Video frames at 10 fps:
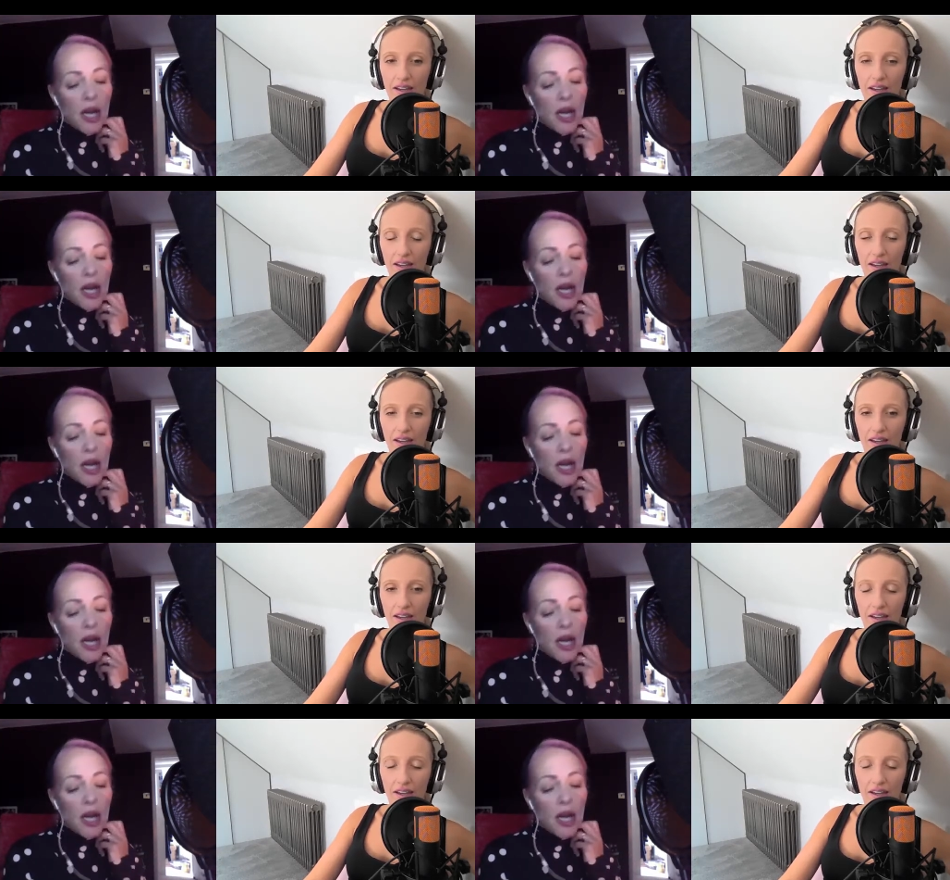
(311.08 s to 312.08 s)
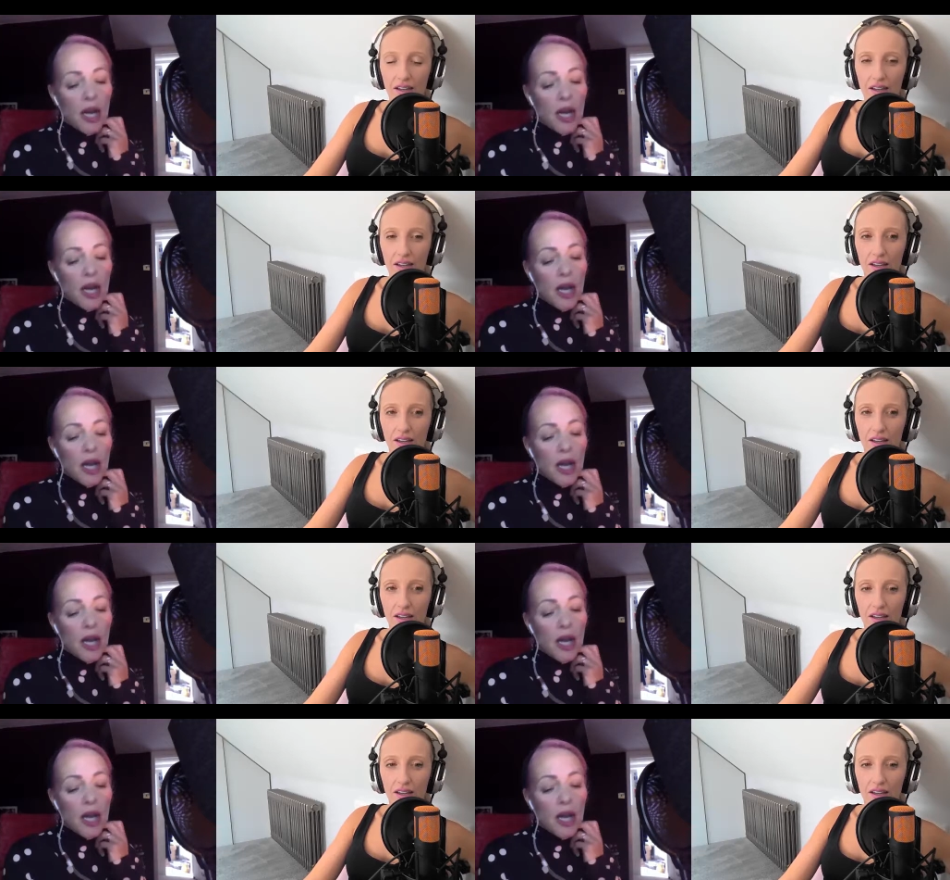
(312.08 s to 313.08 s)

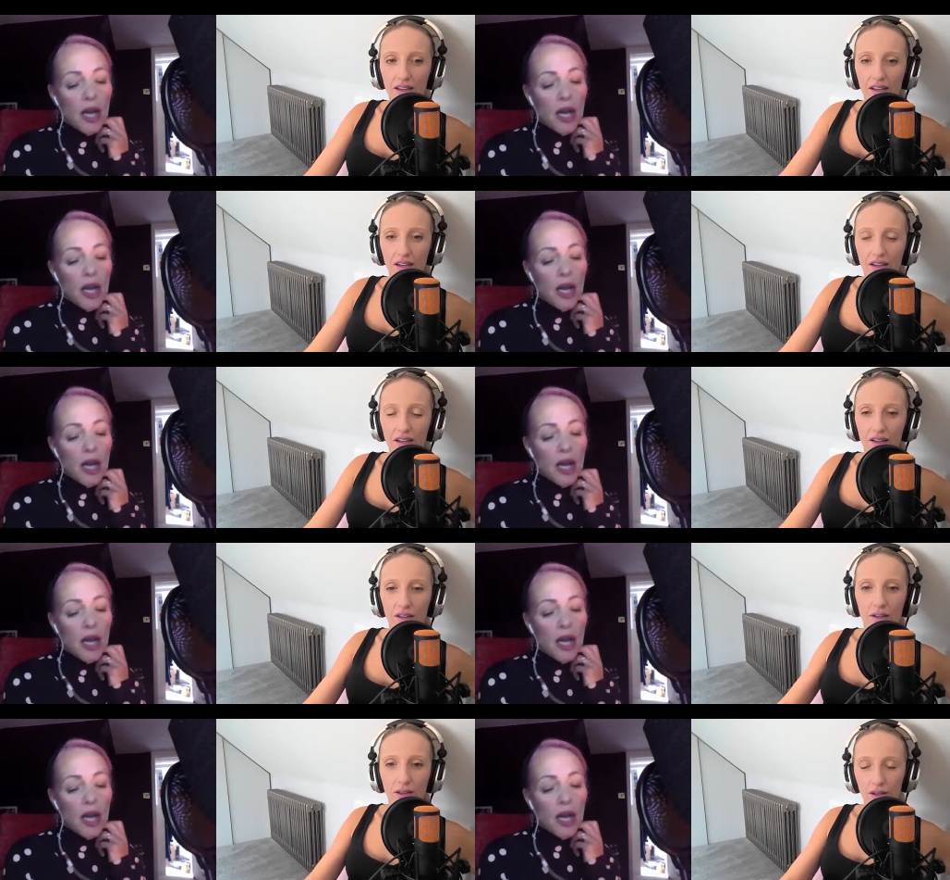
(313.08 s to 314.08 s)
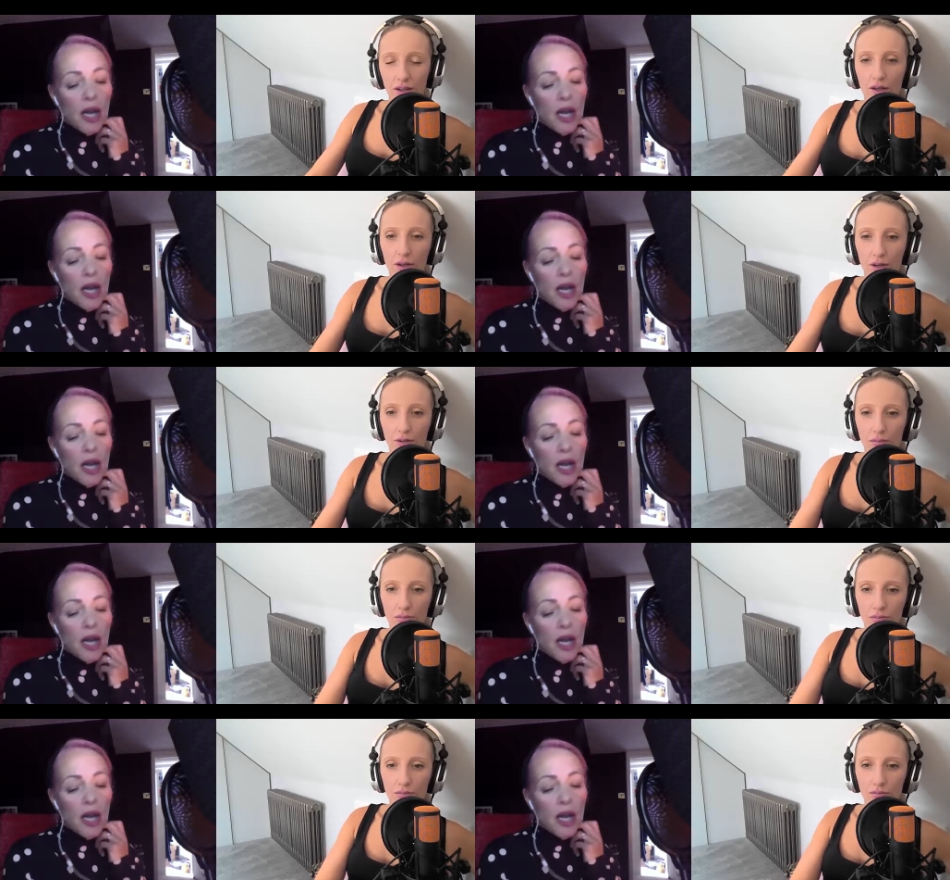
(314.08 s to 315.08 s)

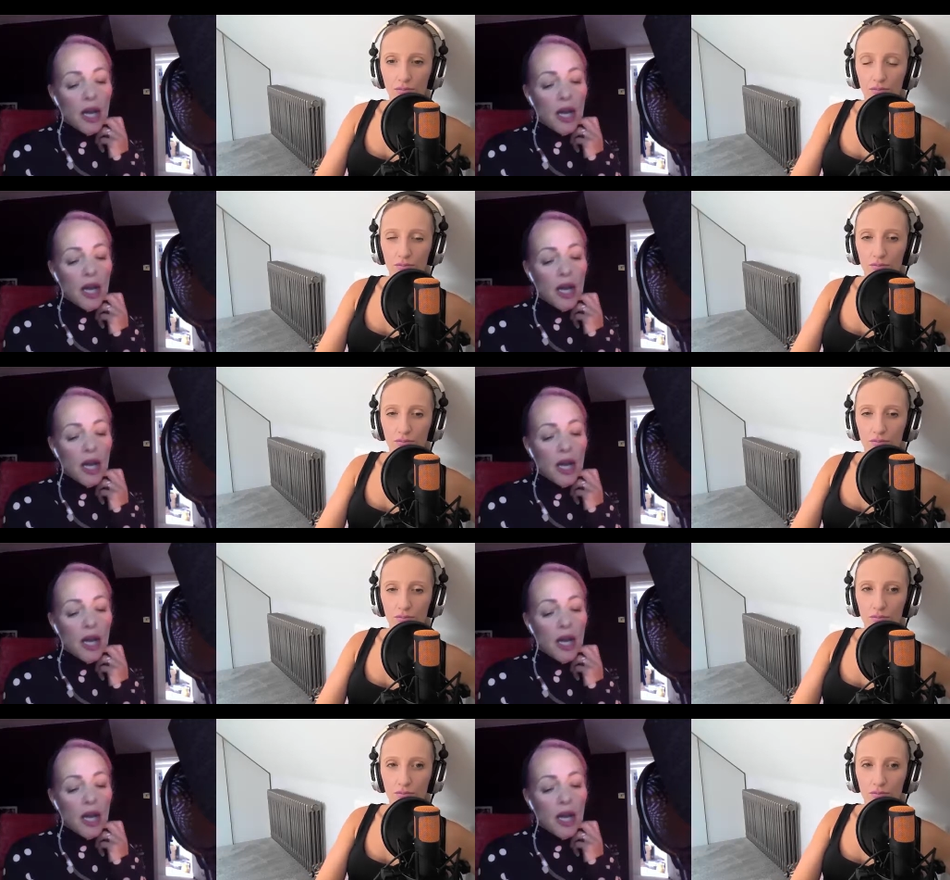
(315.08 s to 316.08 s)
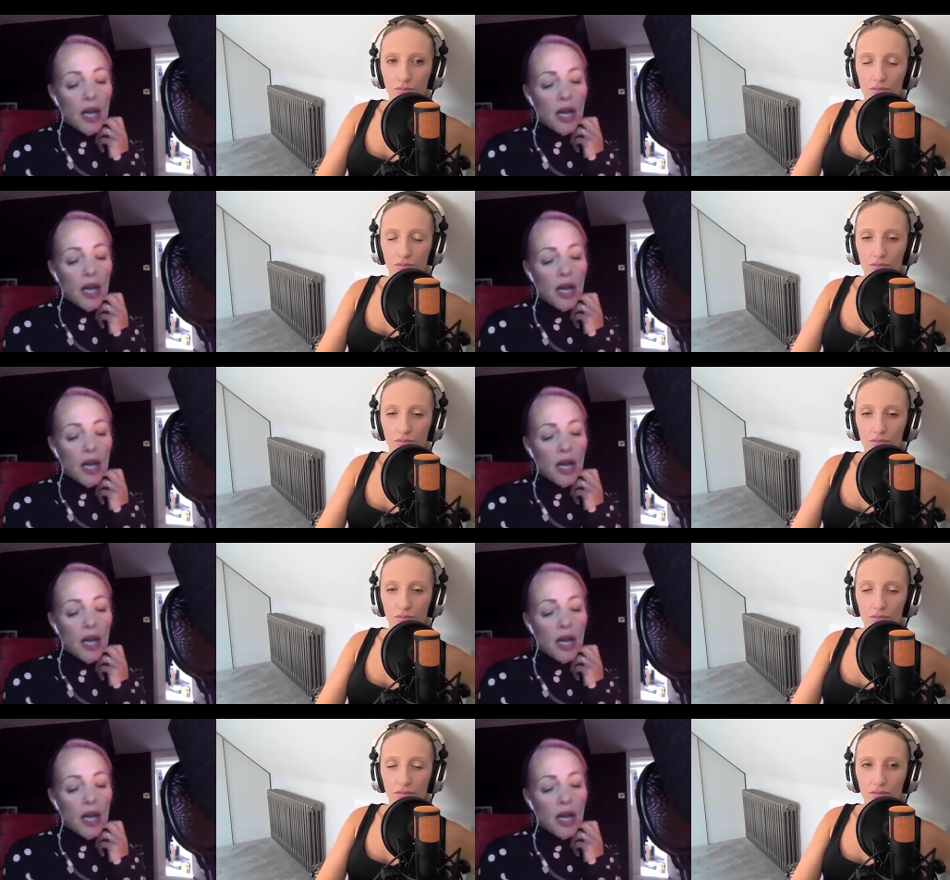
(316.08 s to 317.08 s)

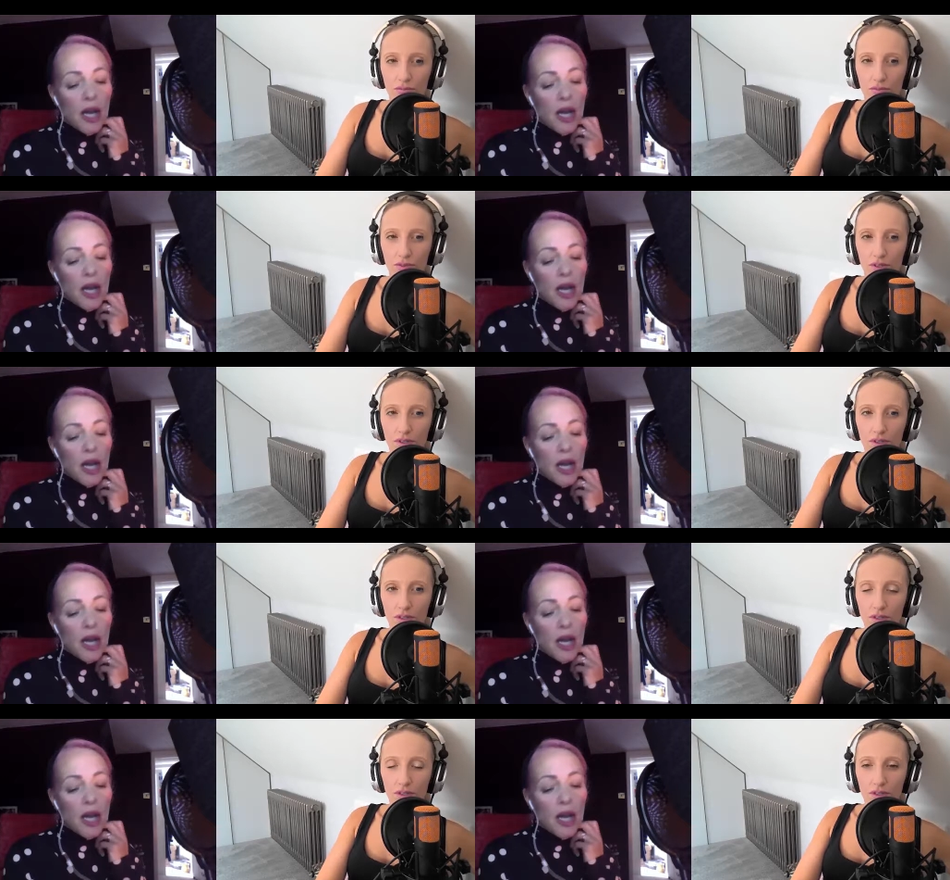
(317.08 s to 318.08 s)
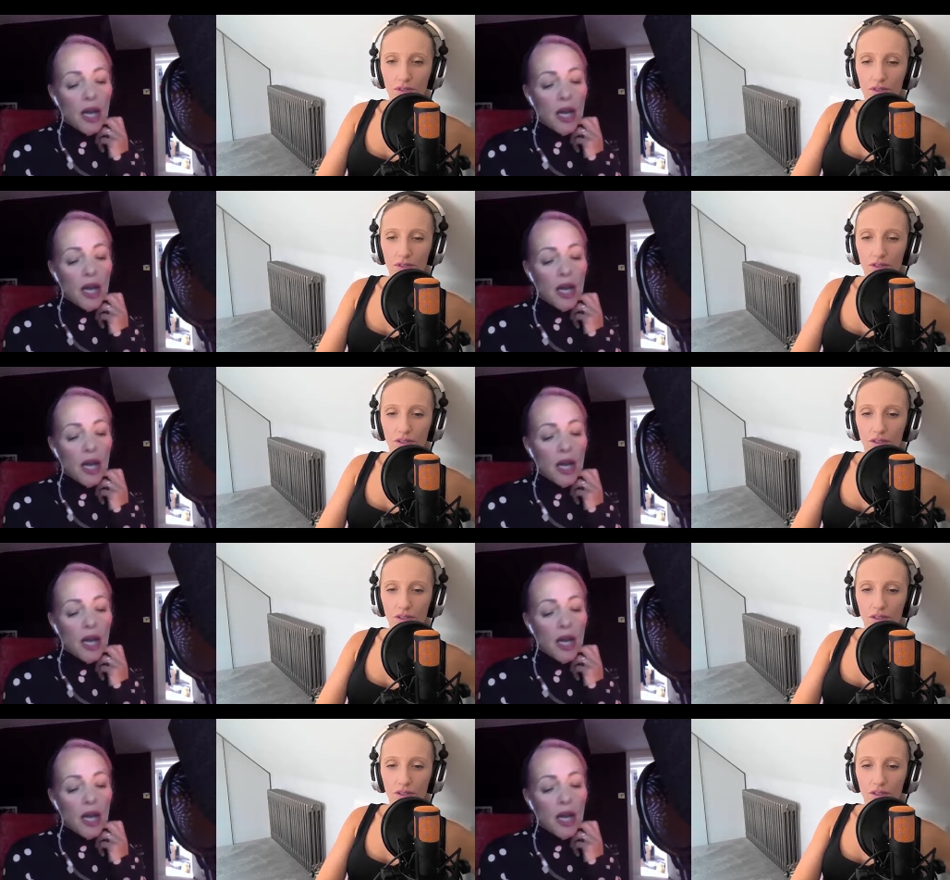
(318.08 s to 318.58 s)
[no speech]